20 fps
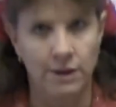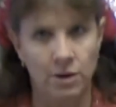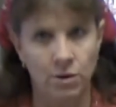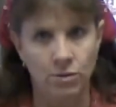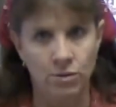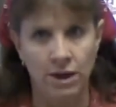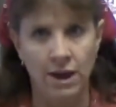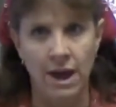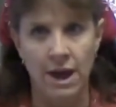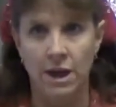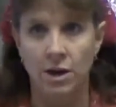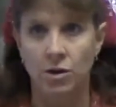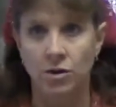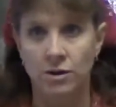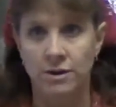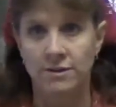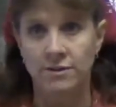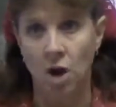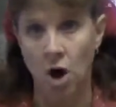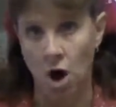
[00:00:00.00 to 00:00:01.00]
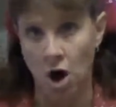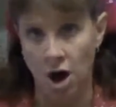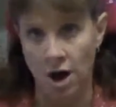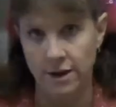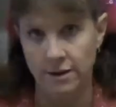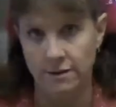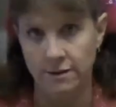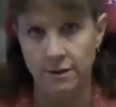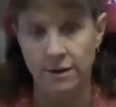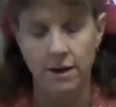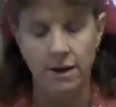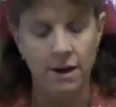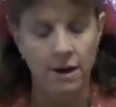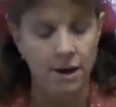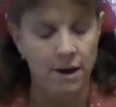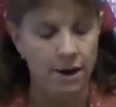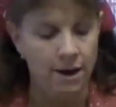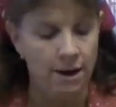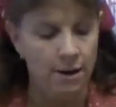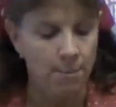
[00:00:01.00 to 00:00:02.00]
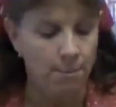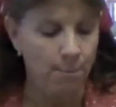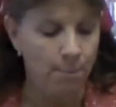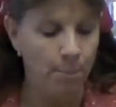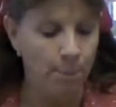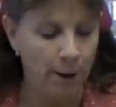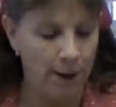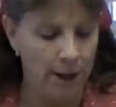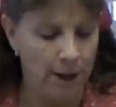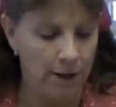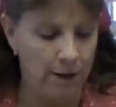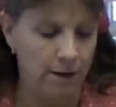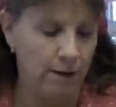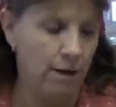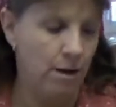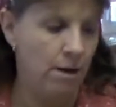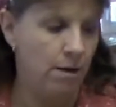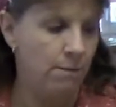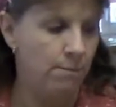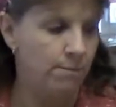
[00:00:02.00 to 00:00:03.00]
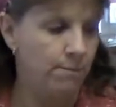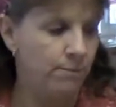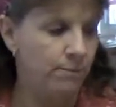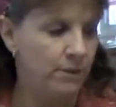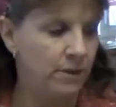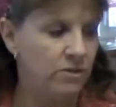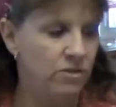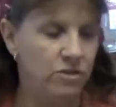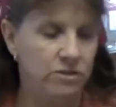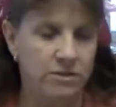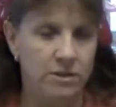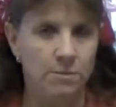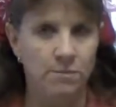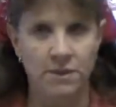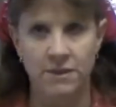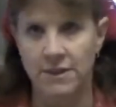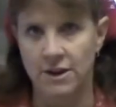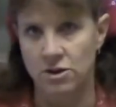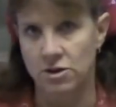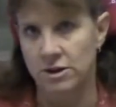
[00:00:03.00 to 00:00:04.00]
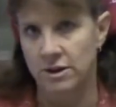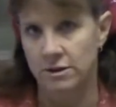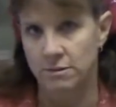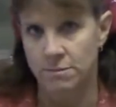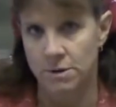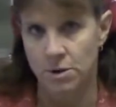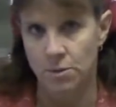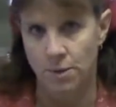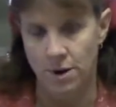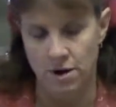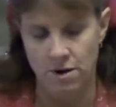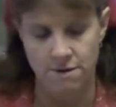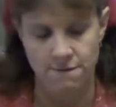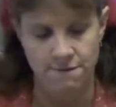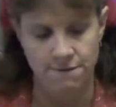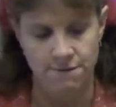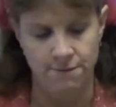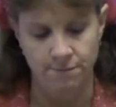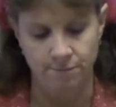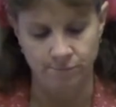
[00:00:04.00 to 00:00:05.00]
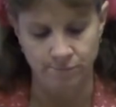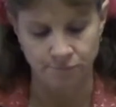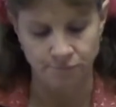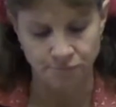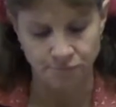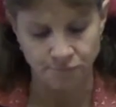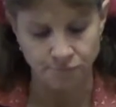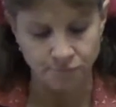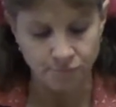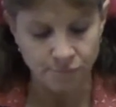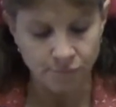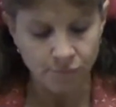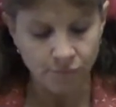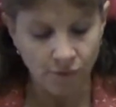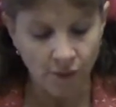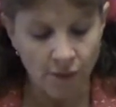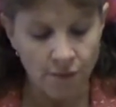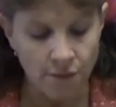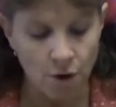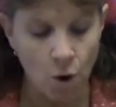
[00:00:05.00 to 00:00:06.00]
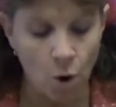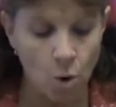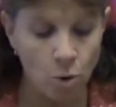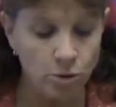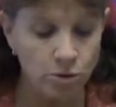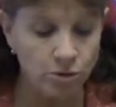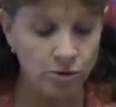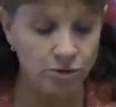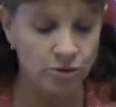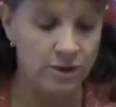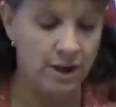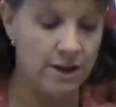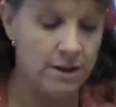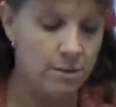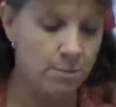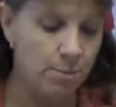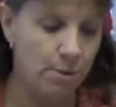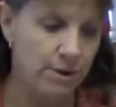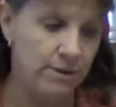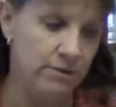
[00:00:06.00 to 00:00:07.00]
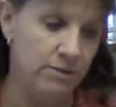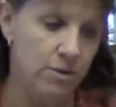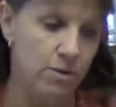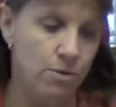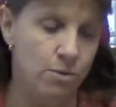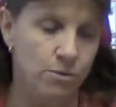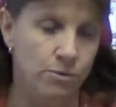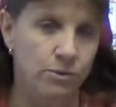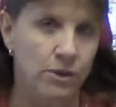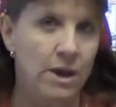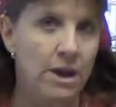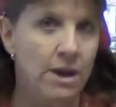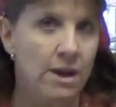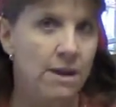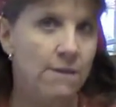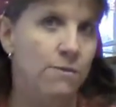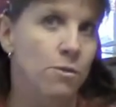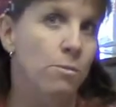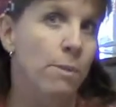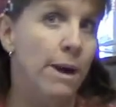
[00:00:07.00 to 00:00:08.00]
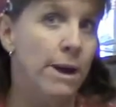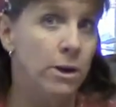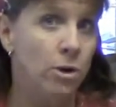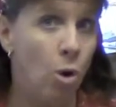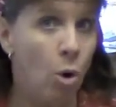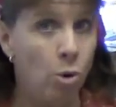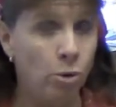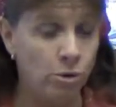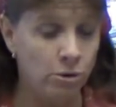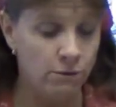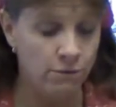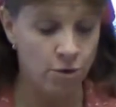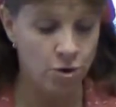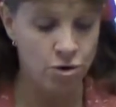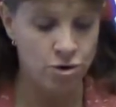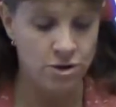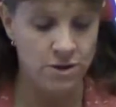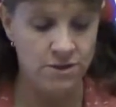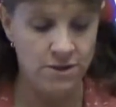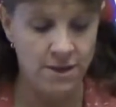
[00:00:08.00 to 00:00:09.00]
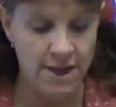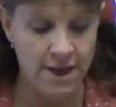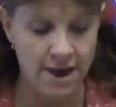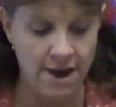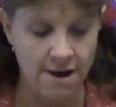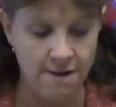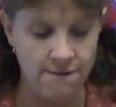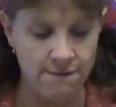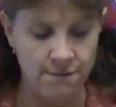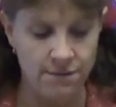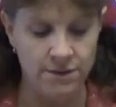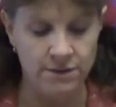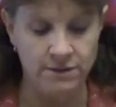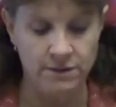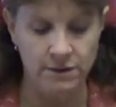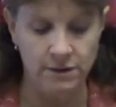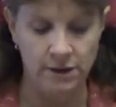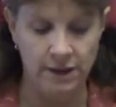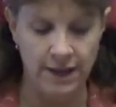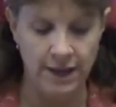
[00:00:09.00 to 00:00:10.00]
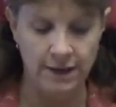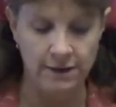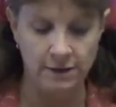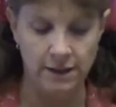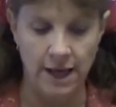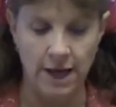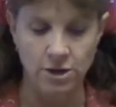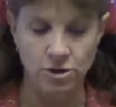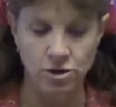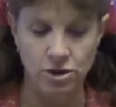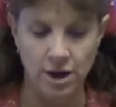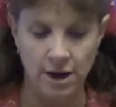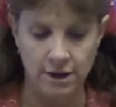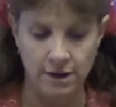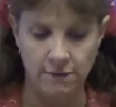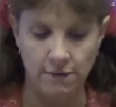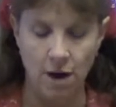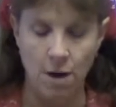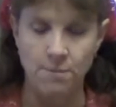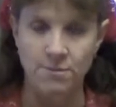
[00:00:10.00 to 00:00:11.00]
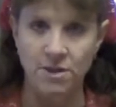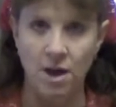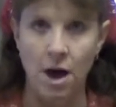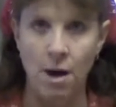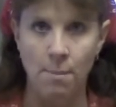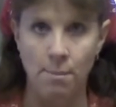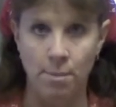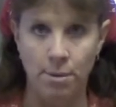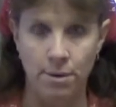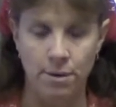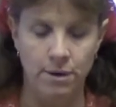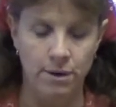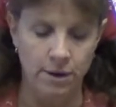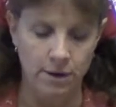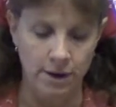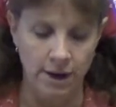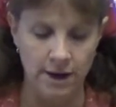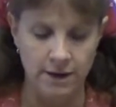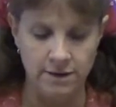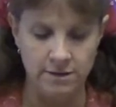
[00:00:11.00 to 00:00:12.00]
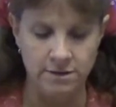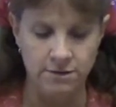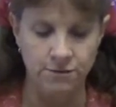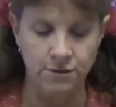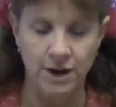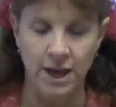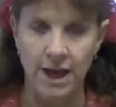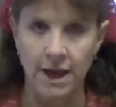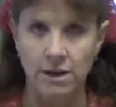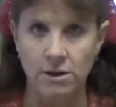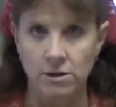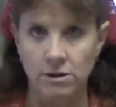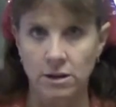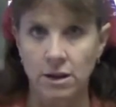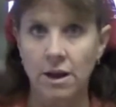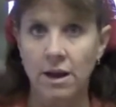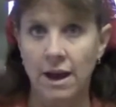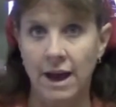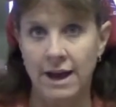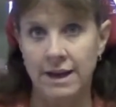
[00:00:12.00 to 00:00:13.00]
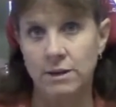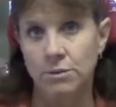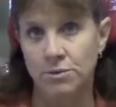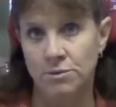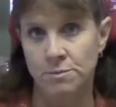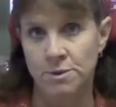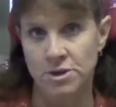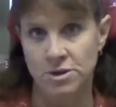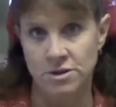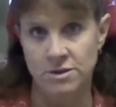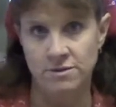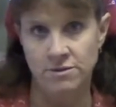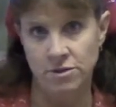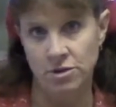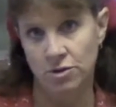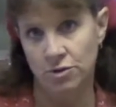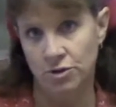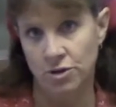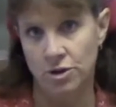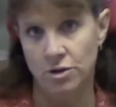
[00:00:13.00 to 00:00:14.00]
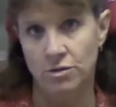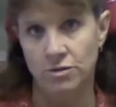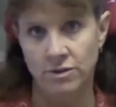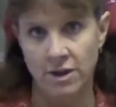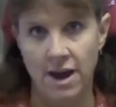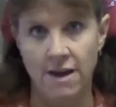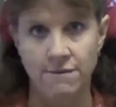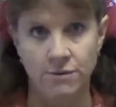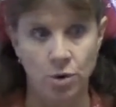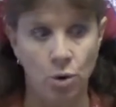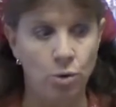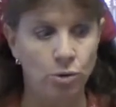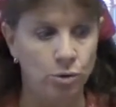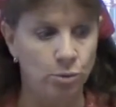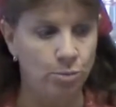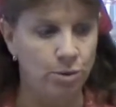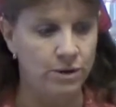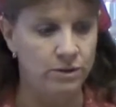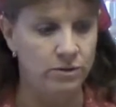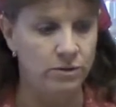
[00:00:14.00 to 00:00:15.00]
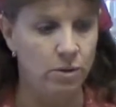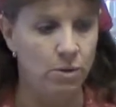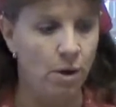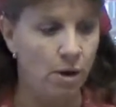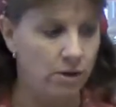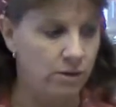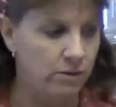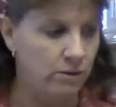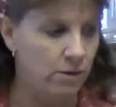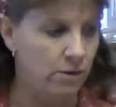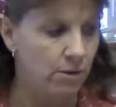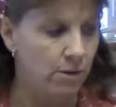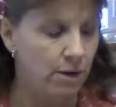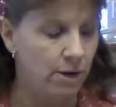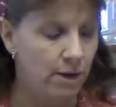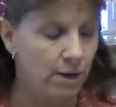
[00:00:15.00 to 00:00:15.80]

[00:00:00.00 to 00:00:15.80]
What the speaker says: know the canner is hot, but it's just something that you need to be aware of. The older style Prestos, if you buy an older version, they have this little handle actually kind of comes up at a different angle, and it was much easier to use. I have an older Presto also,